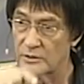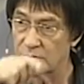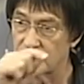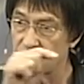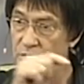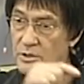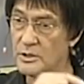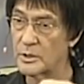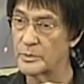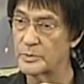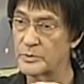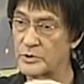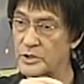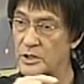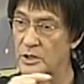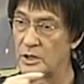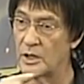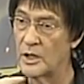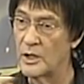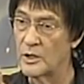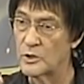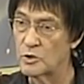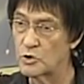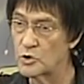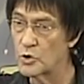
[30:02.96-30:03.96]
of Scripture
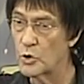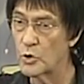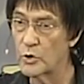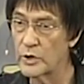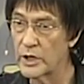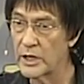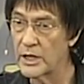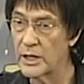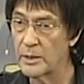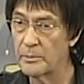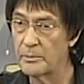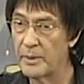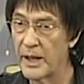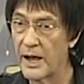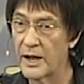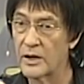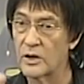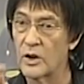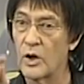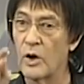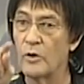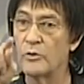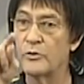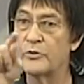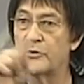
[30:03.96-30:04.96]
talking
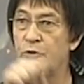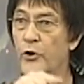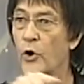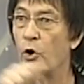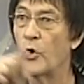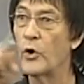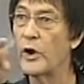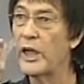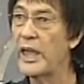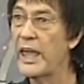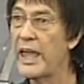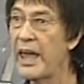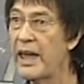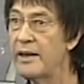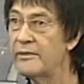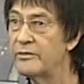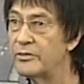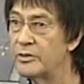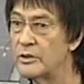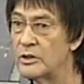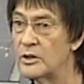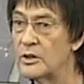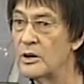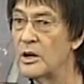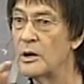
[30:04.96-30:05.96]
about
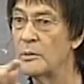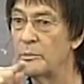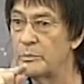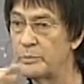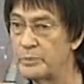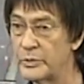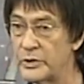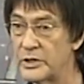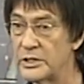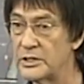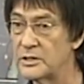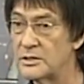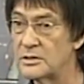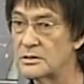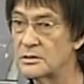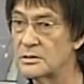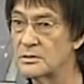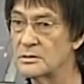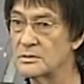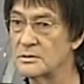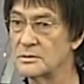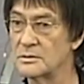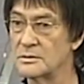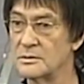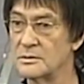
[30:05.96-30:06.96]
forever priest.